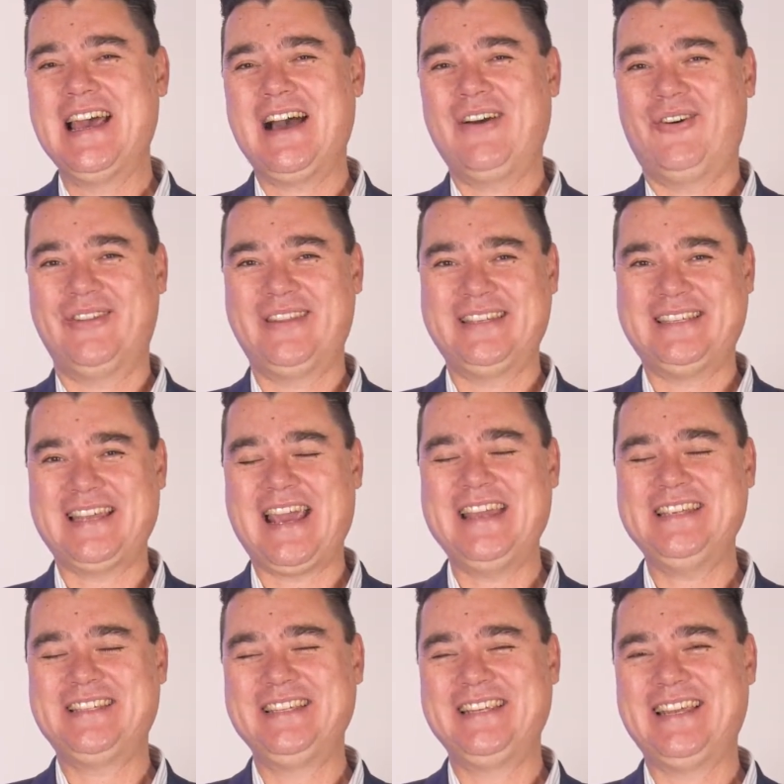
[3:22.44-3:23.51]
or these
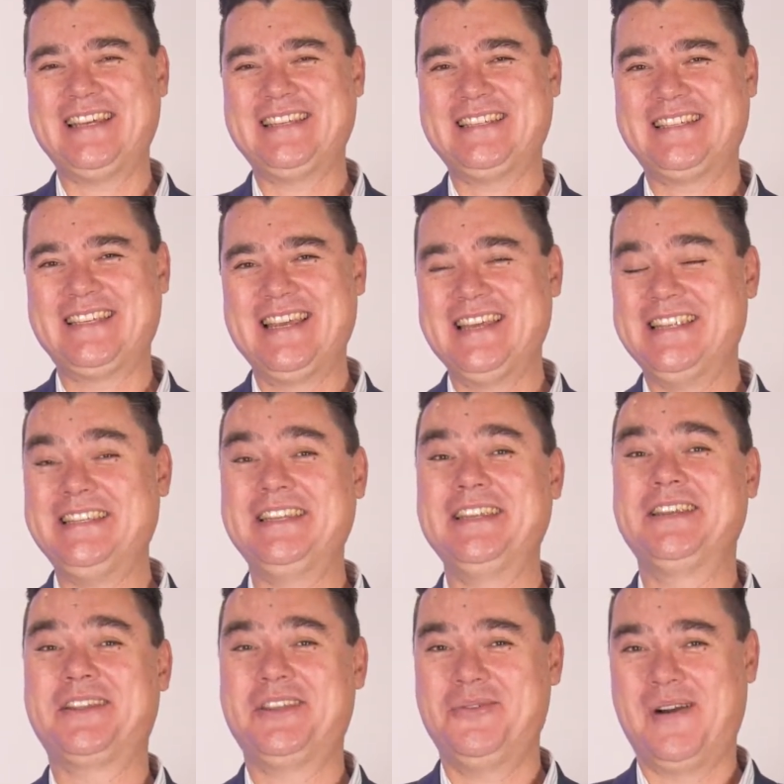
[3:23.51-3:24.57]
Asian guests
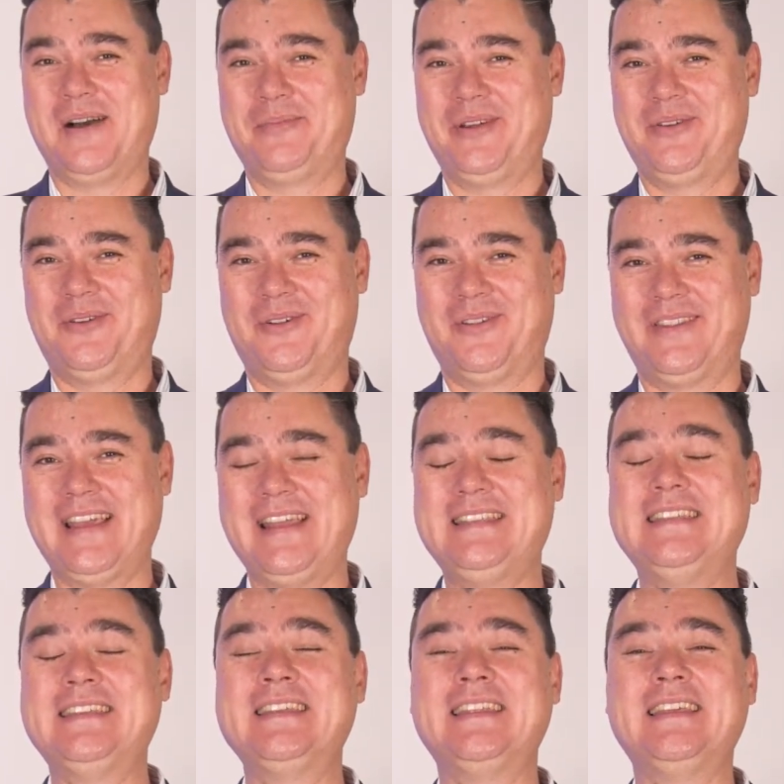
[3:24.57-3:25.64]
didn't queue up at all. They
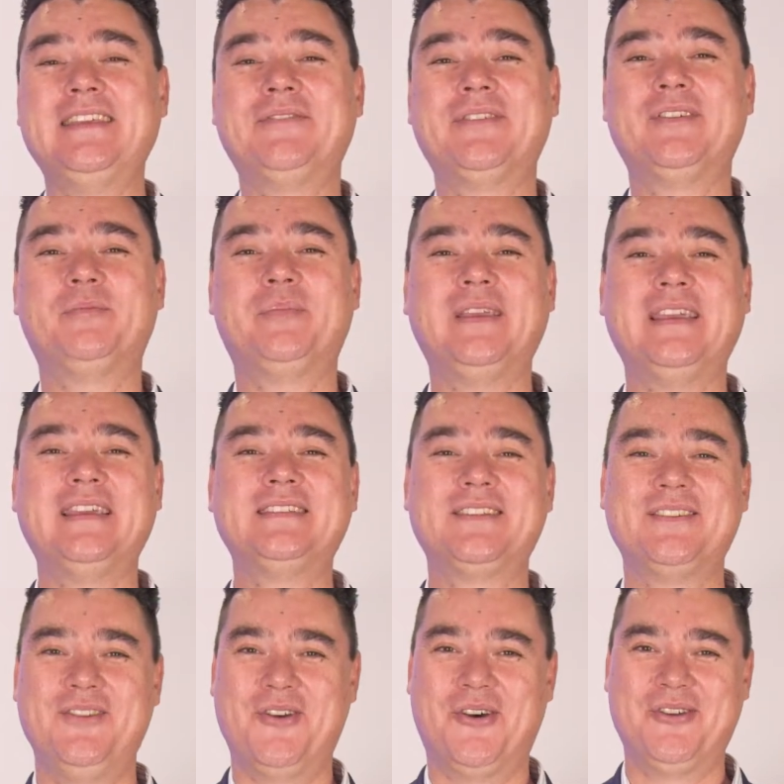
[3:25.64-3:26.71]
didn't even appear
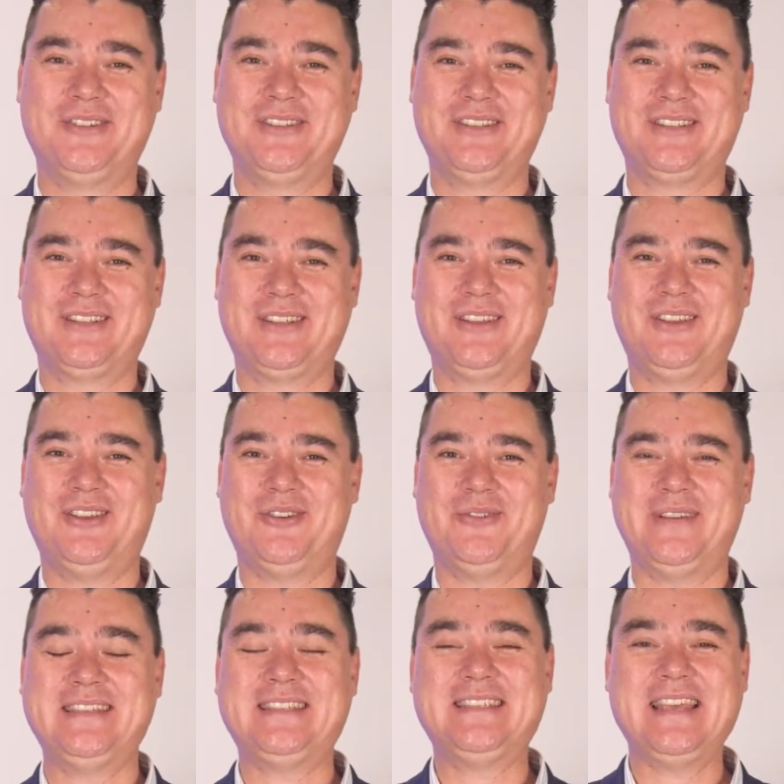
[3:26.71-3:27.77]
to notice the queue.
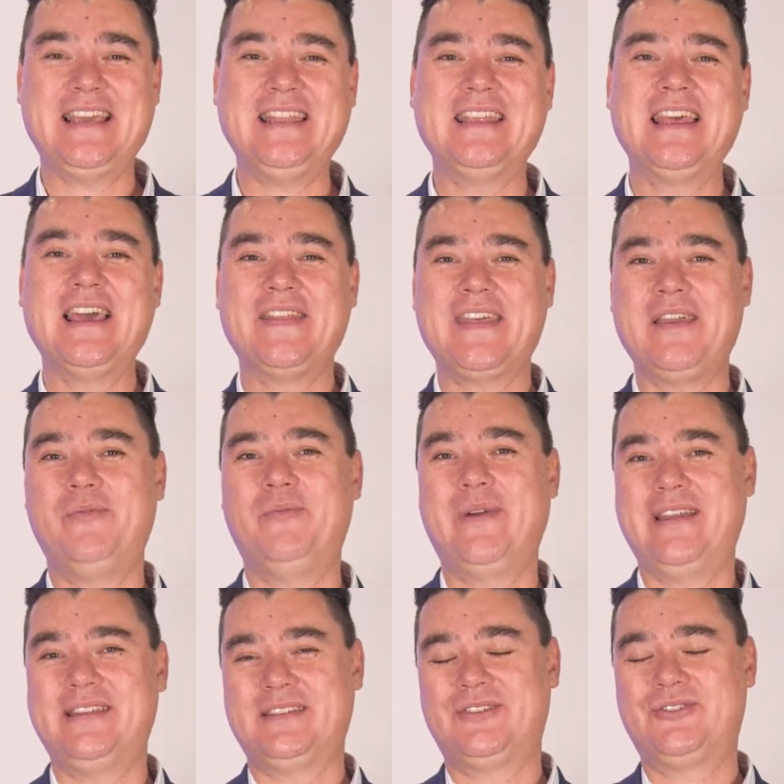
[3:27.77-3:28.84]
Instead, they
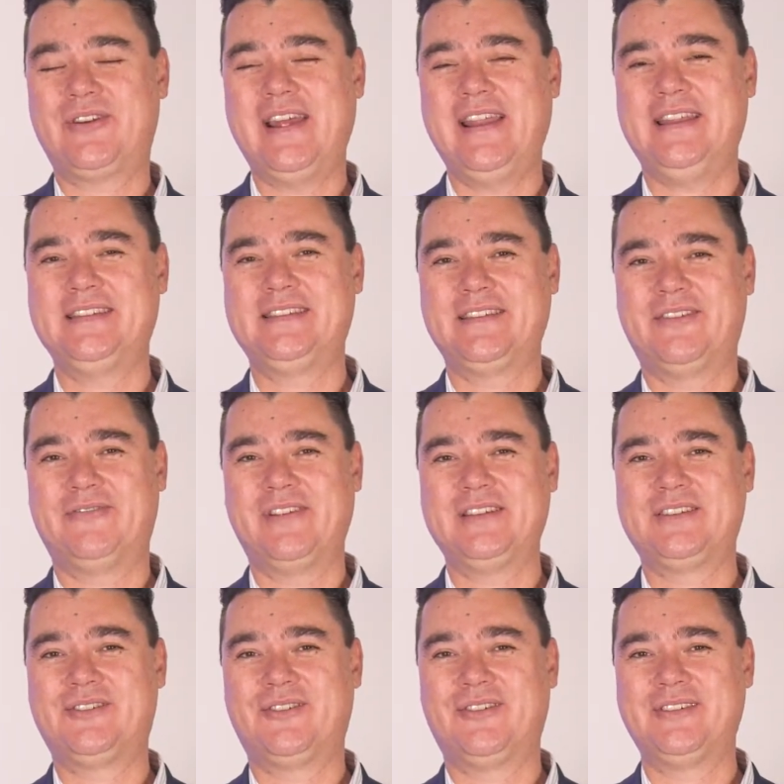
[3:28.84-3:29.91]
went straight into the
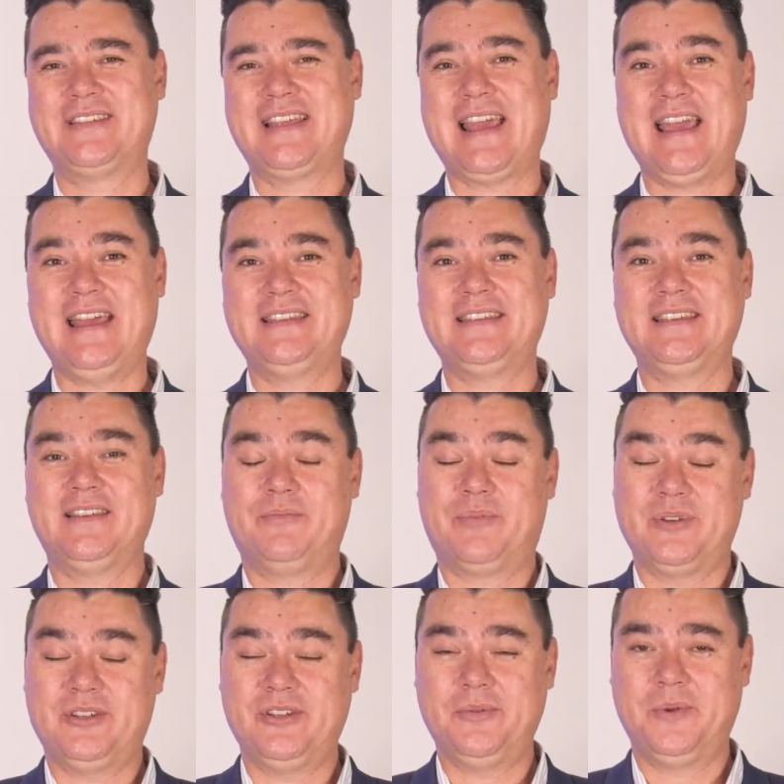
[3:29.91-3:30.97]
restaurant and
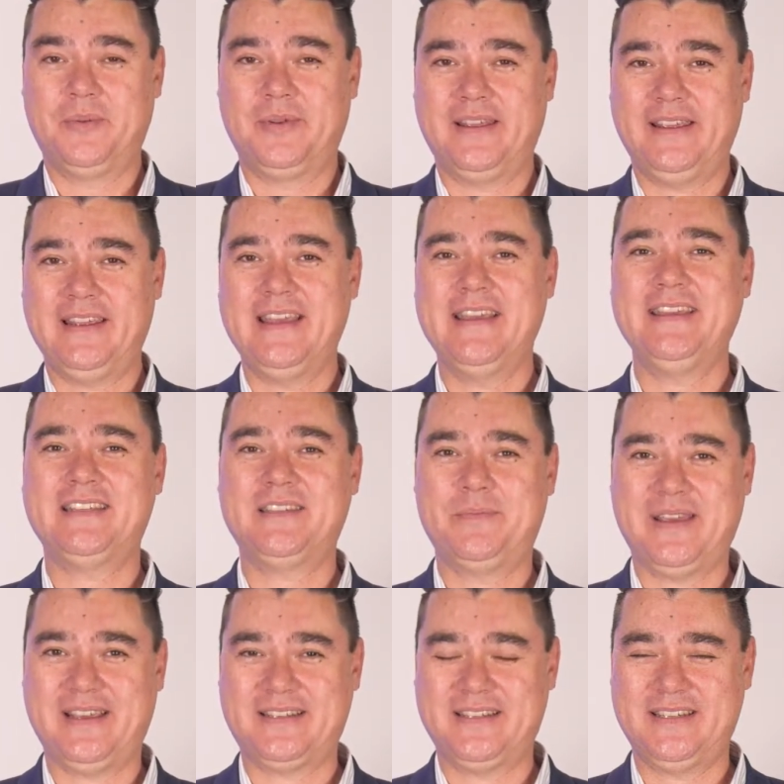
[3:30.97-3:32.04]
presumably
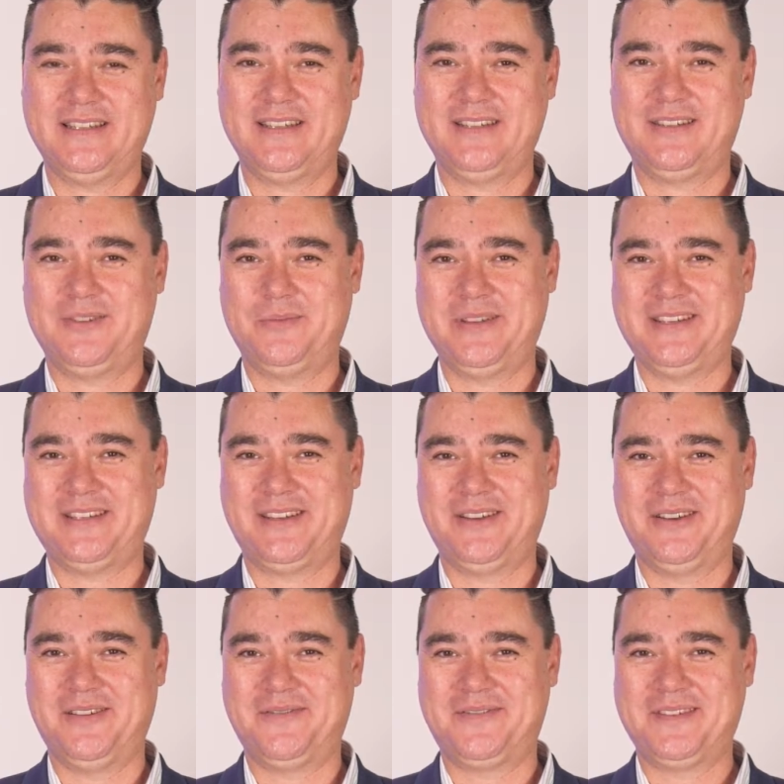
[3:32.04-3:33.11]
expected to be
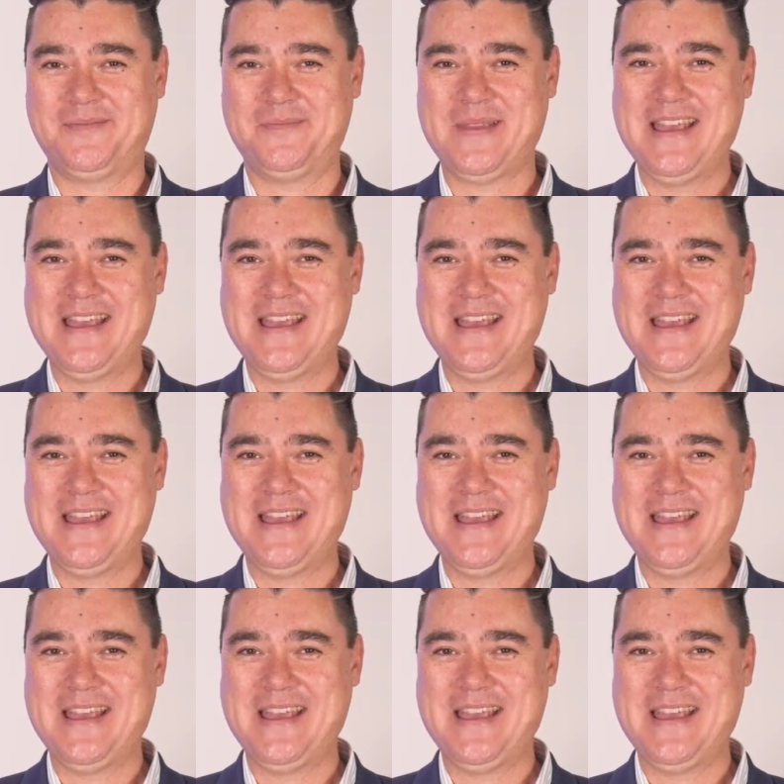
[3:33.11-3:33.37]
served.